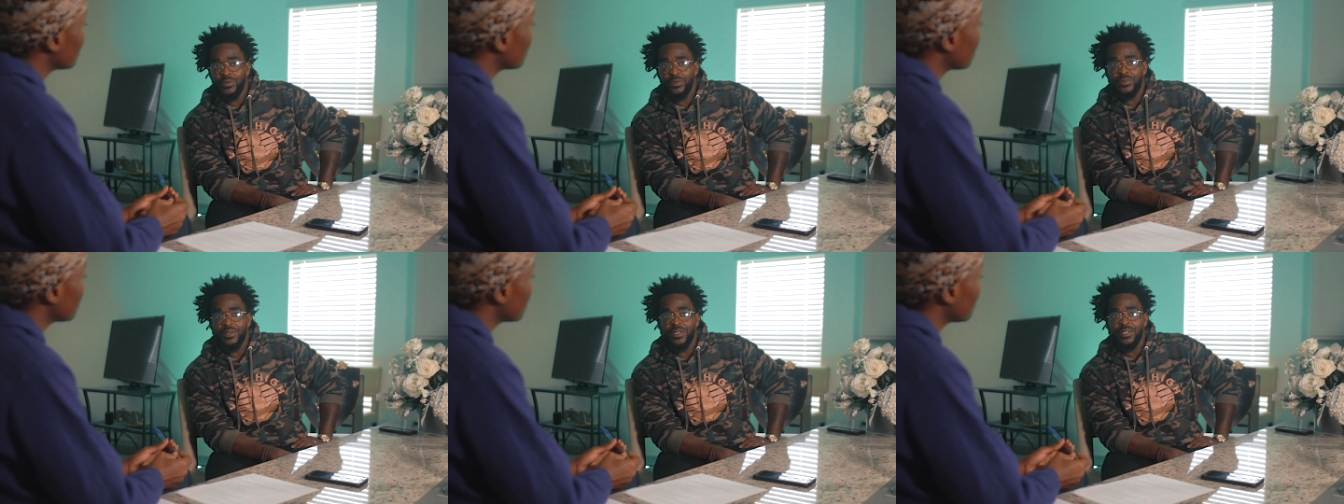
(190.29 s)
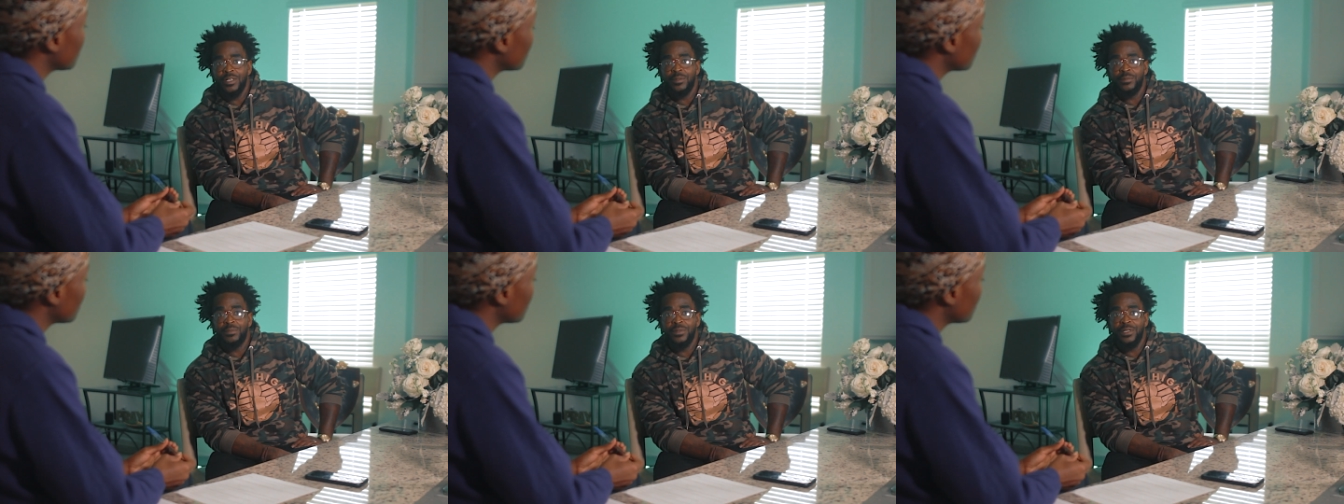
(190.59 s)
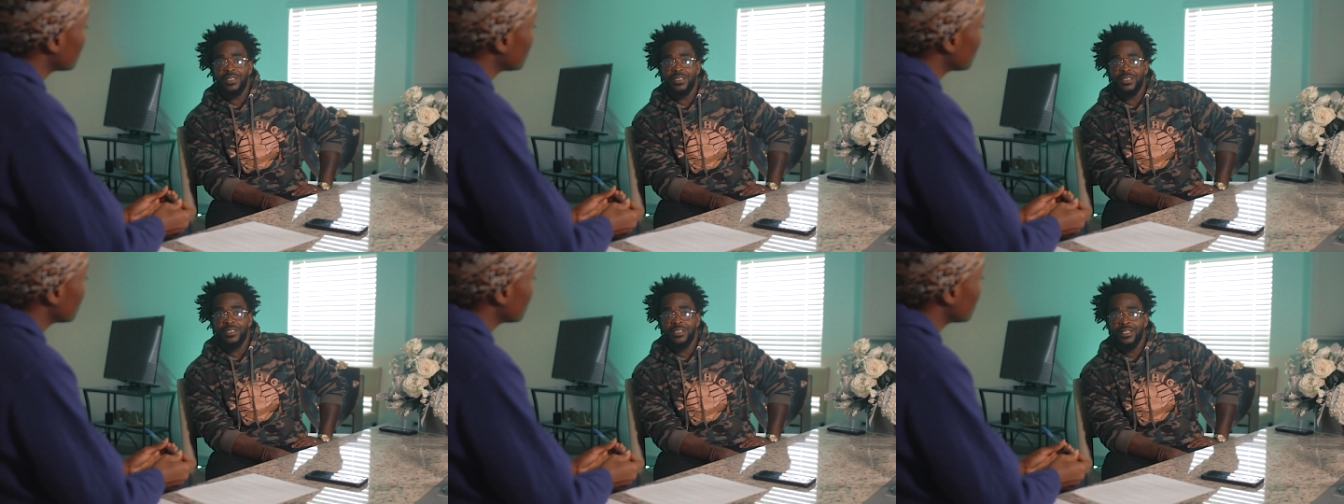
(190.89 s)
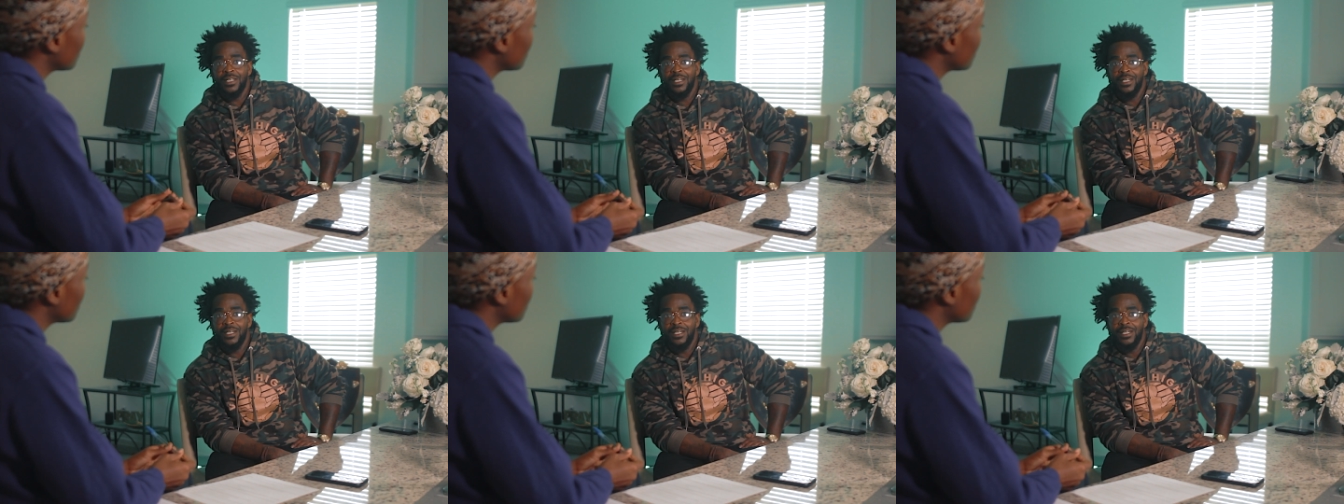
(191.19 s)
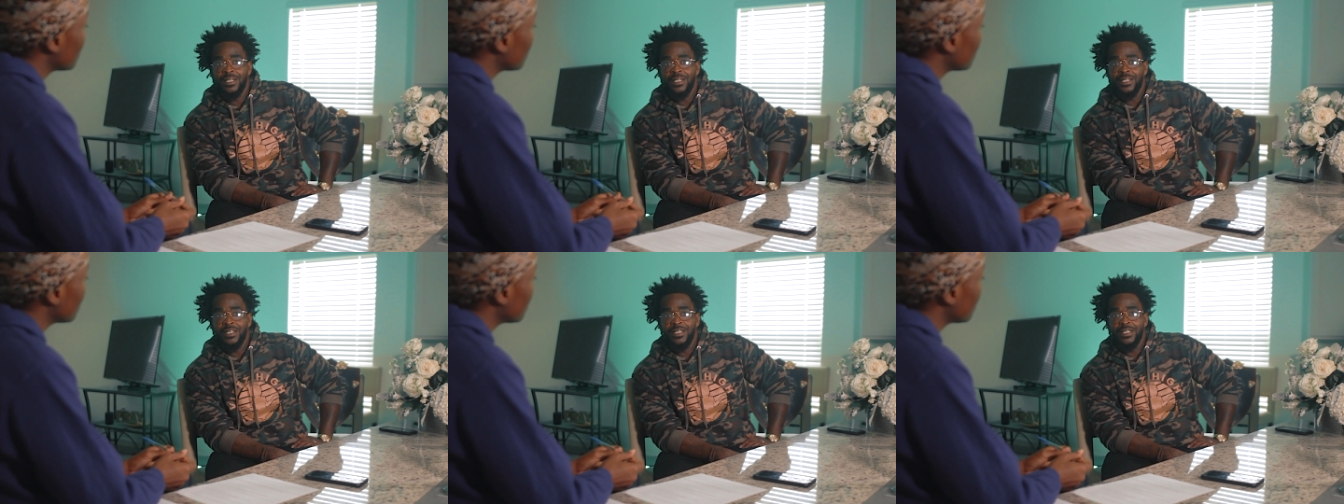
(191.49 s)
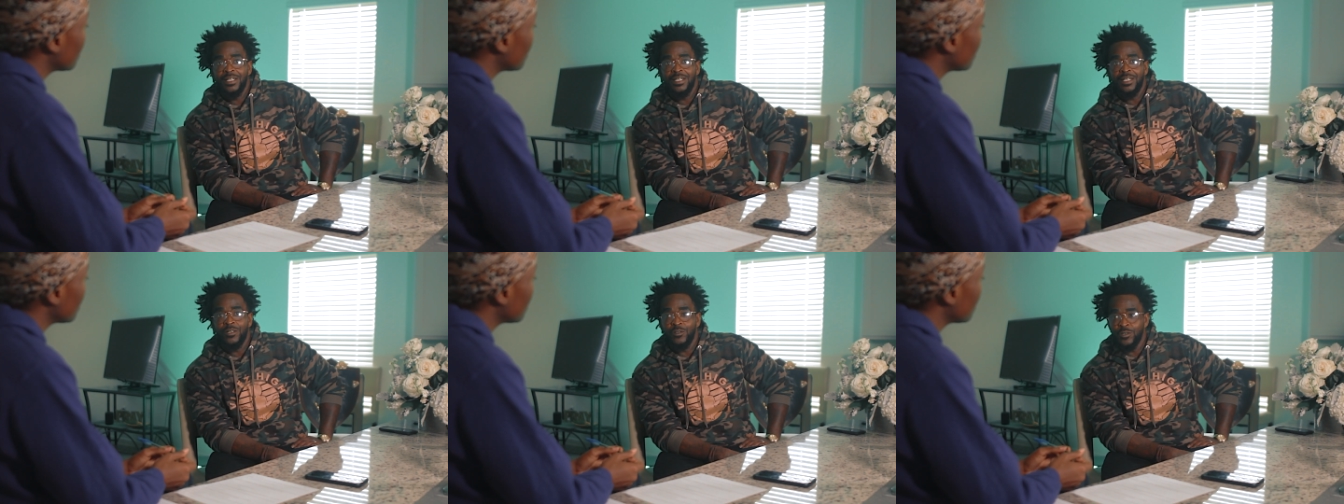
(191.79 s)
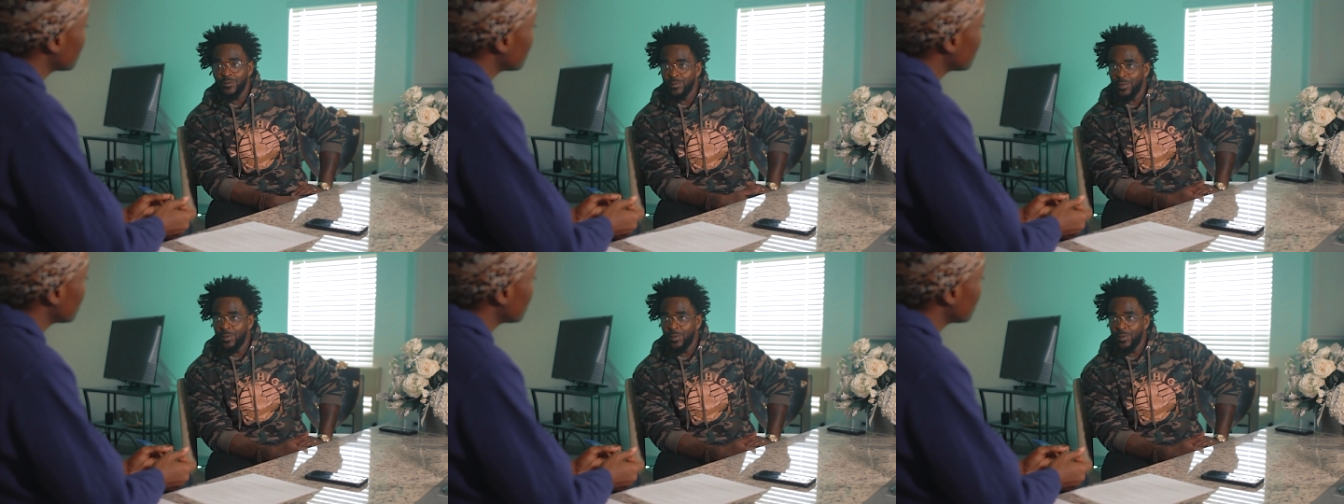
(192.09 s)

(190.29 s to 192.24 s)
Riviera Beach, it